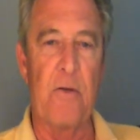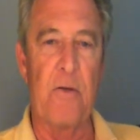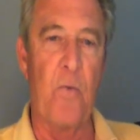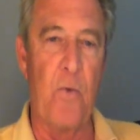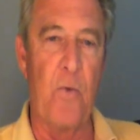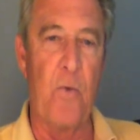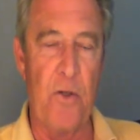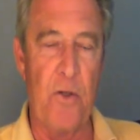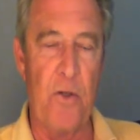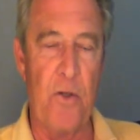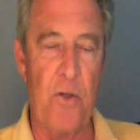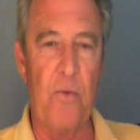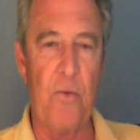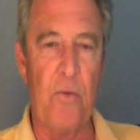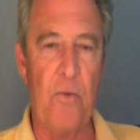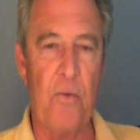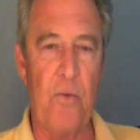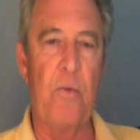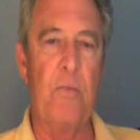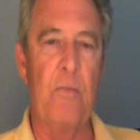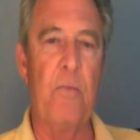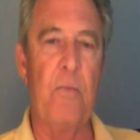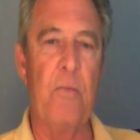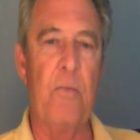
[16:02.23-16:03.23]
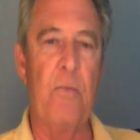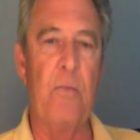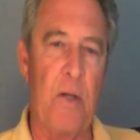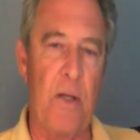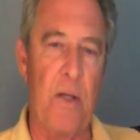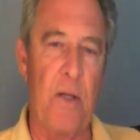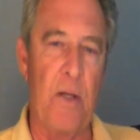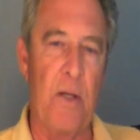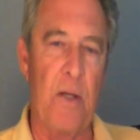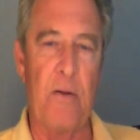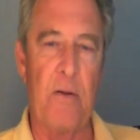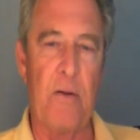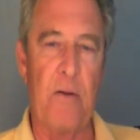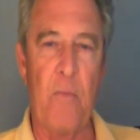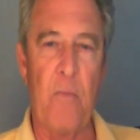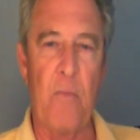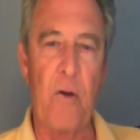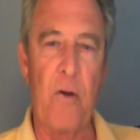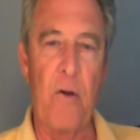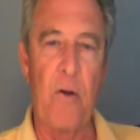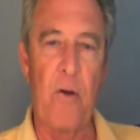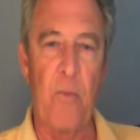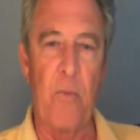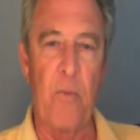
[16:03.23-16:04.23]
When you click the
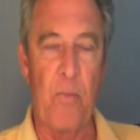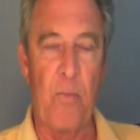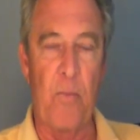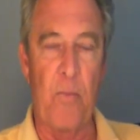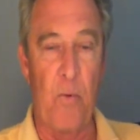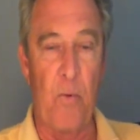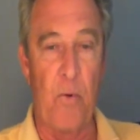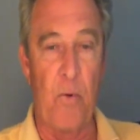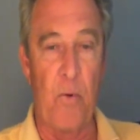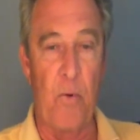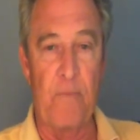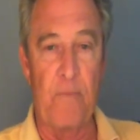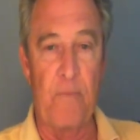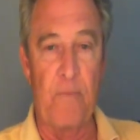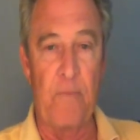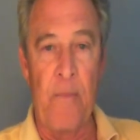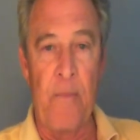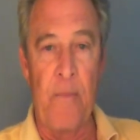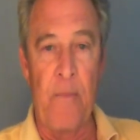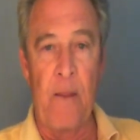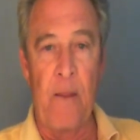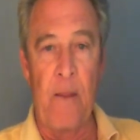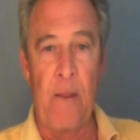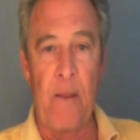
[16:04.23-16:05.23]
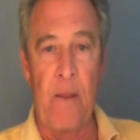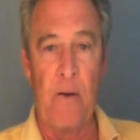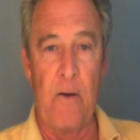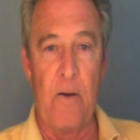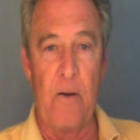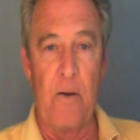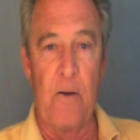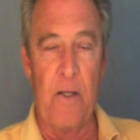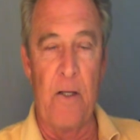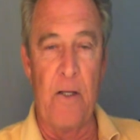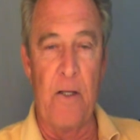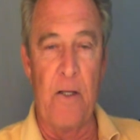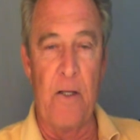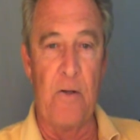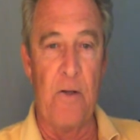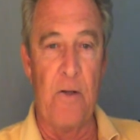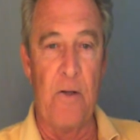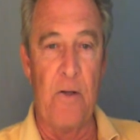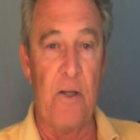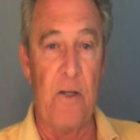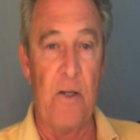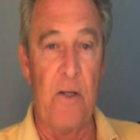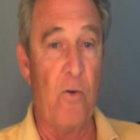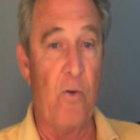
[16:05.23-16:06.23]
markup report, it's going
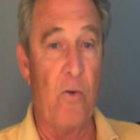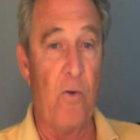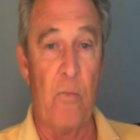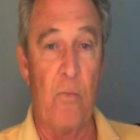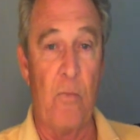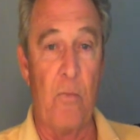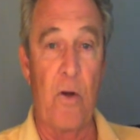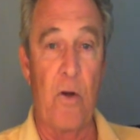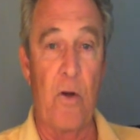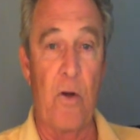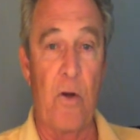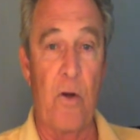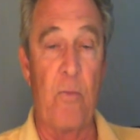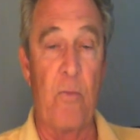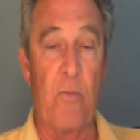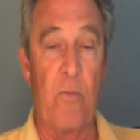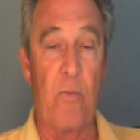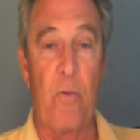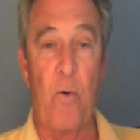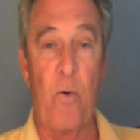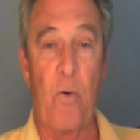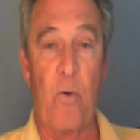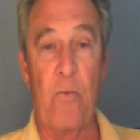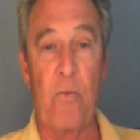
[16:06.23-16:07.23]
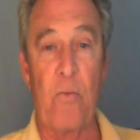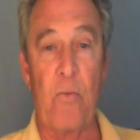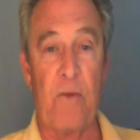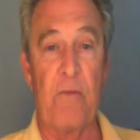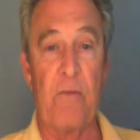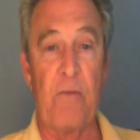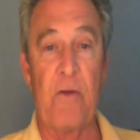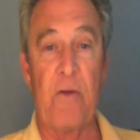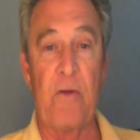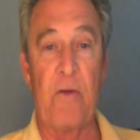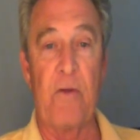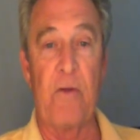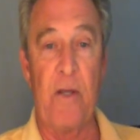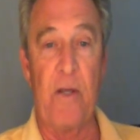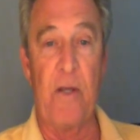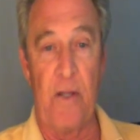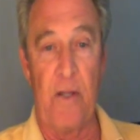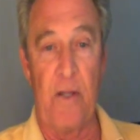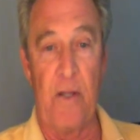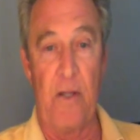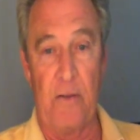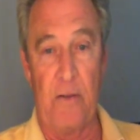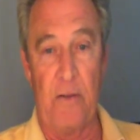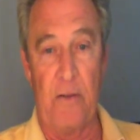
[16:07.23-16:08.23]
to give you a markup report with everything in
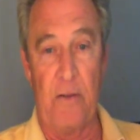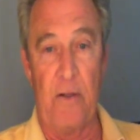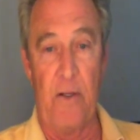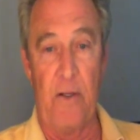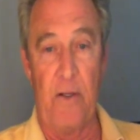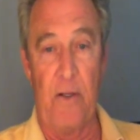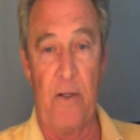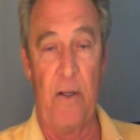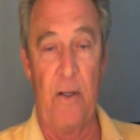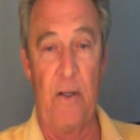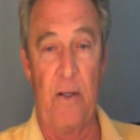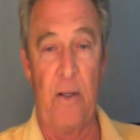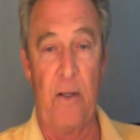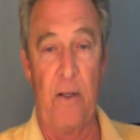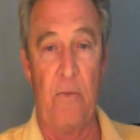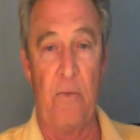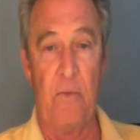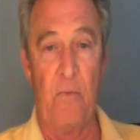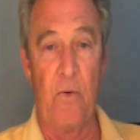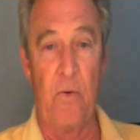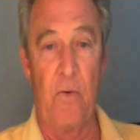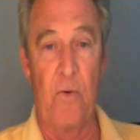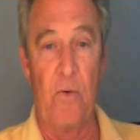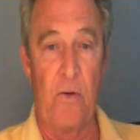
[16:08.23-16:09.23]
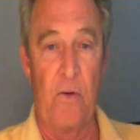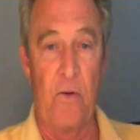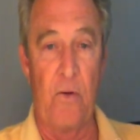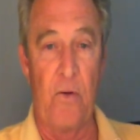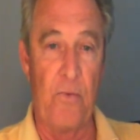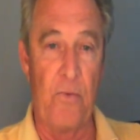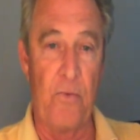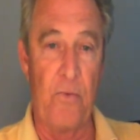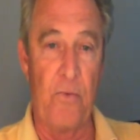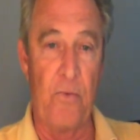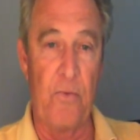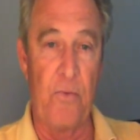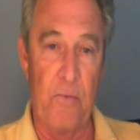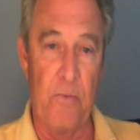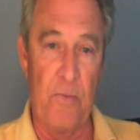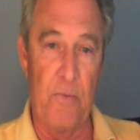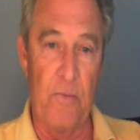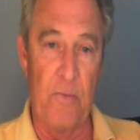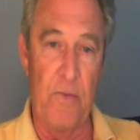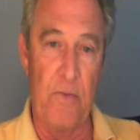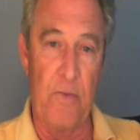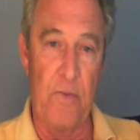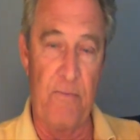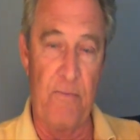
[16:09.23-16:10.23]
it, and we're going to go through
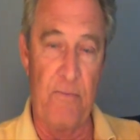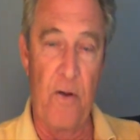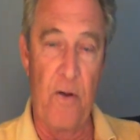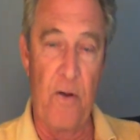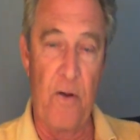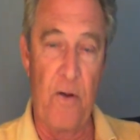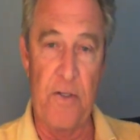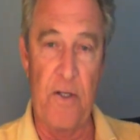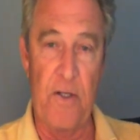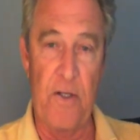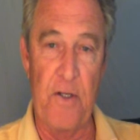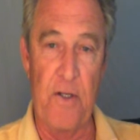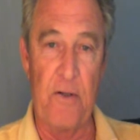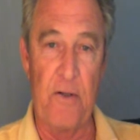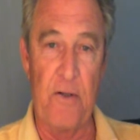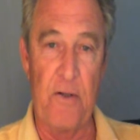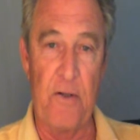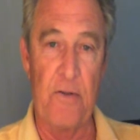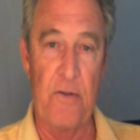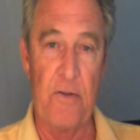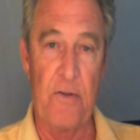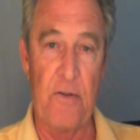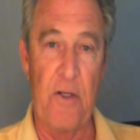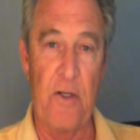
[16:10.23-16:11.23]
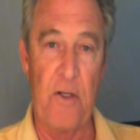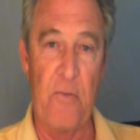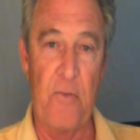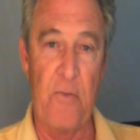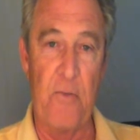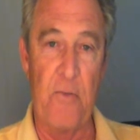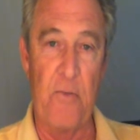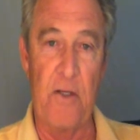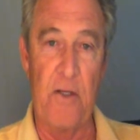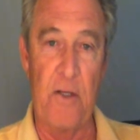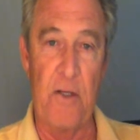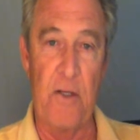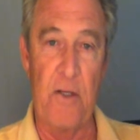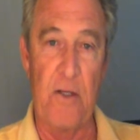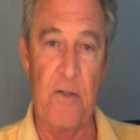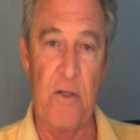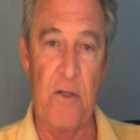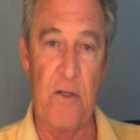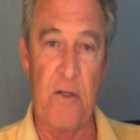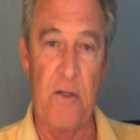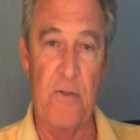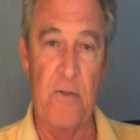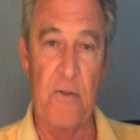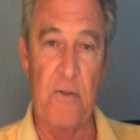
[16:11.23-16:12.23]
some defaults down here that's going to help you set this
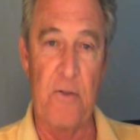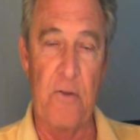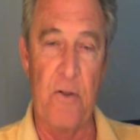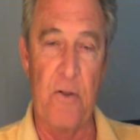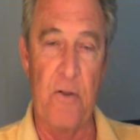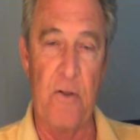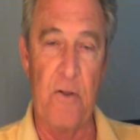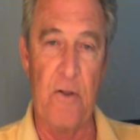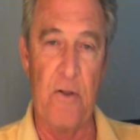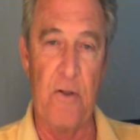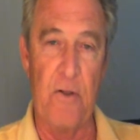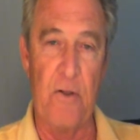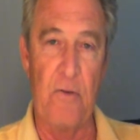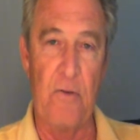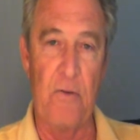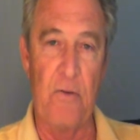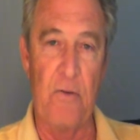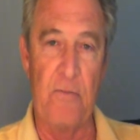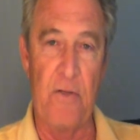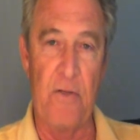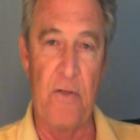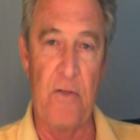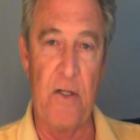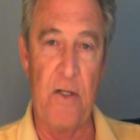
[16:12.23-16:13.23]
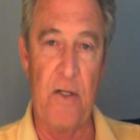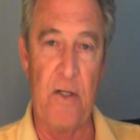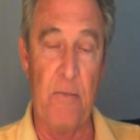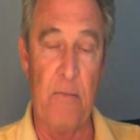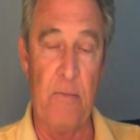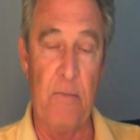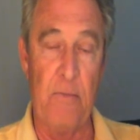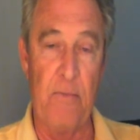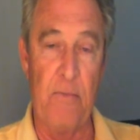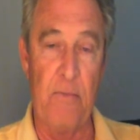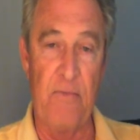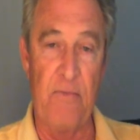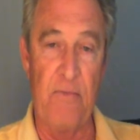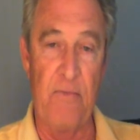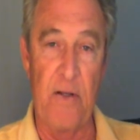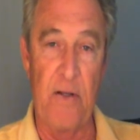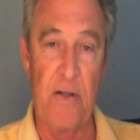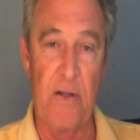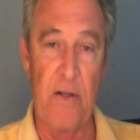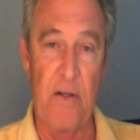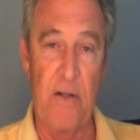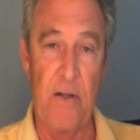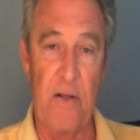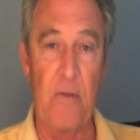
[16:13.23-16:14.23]
up so that you don't have to keep
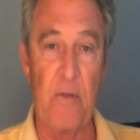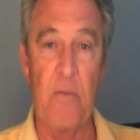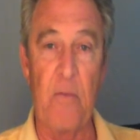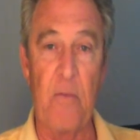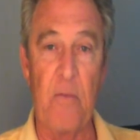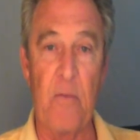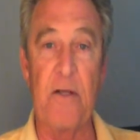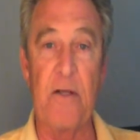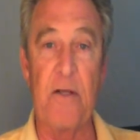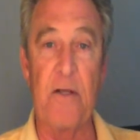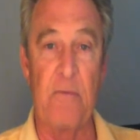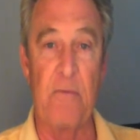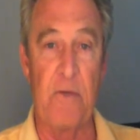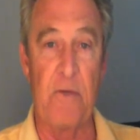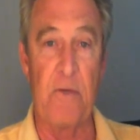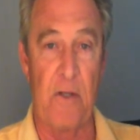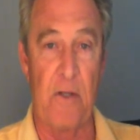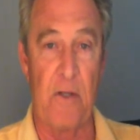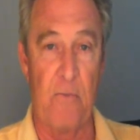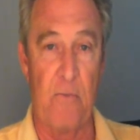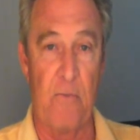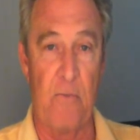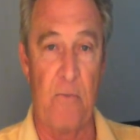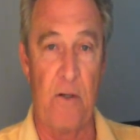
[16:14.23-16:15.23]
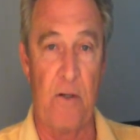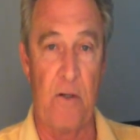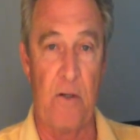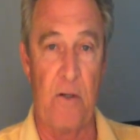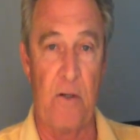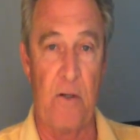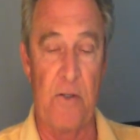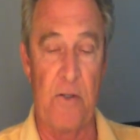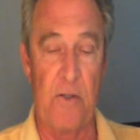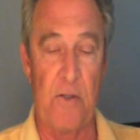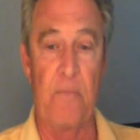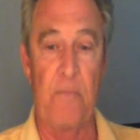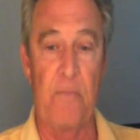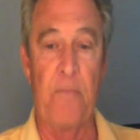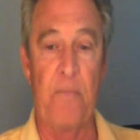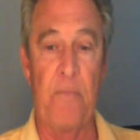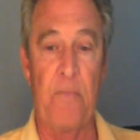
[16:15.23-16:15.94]
filling in all the blanks every time when it comes up.